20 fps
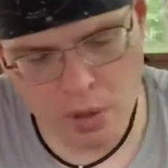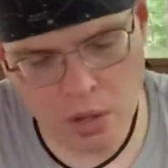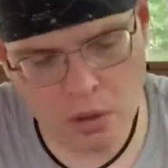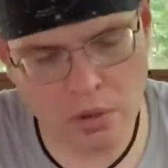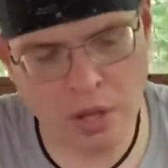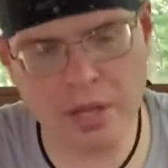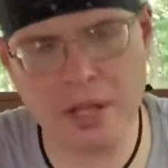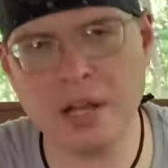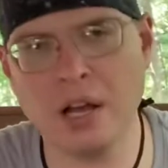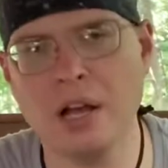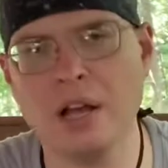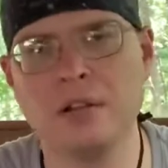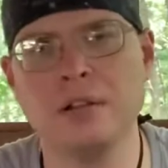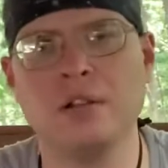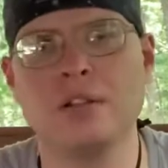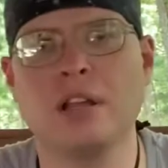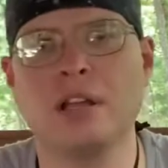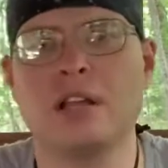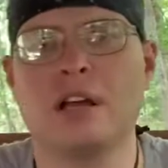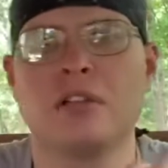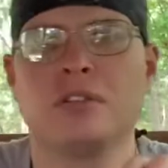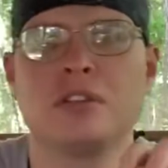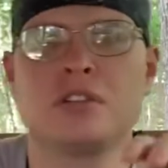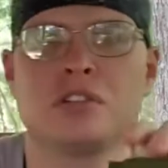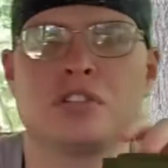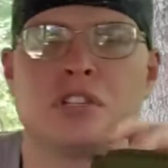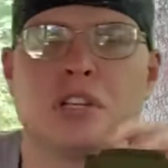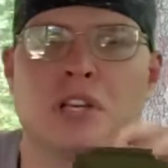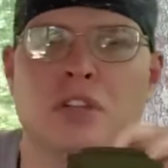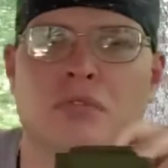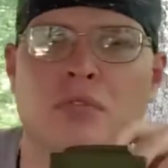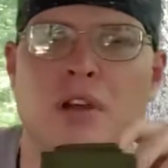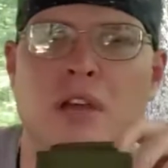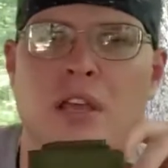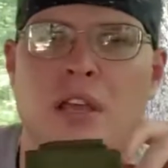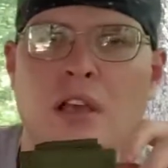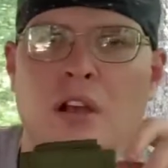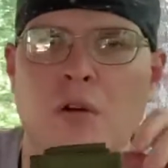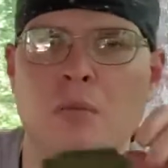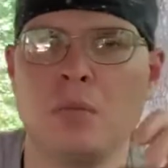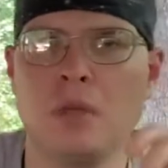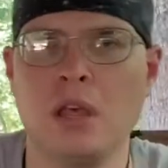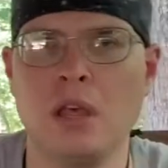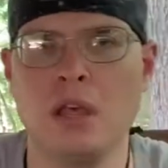like on this sheath right here.